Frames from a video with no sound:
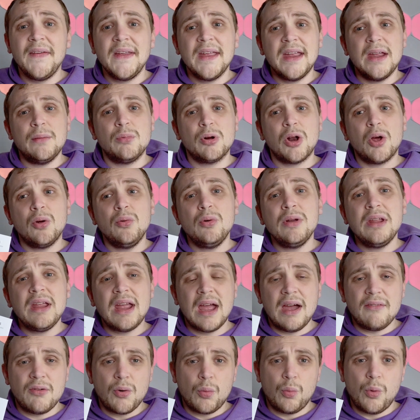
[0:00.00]
It will only
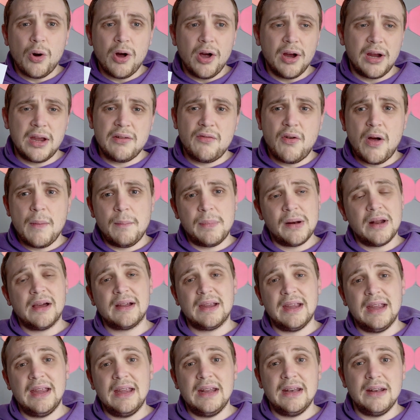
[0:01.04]
ever work if I plug
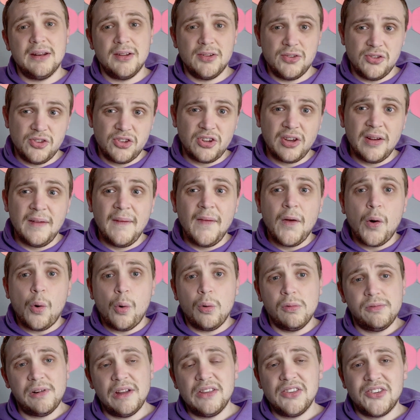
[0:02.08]
it in and
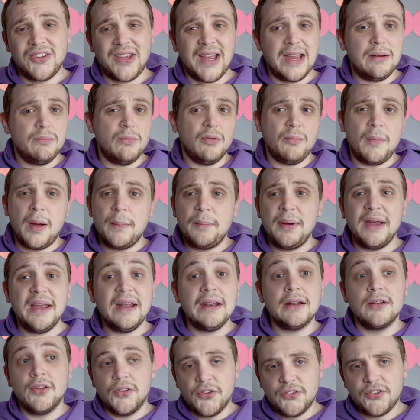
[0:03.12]
authenticate with my
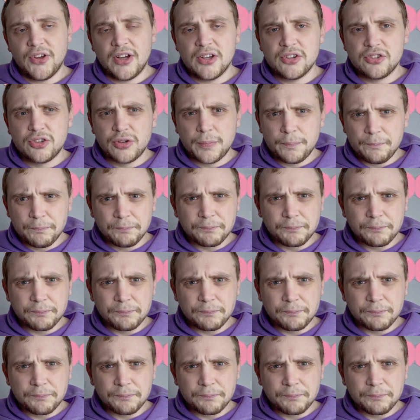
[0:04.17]
PIN and such.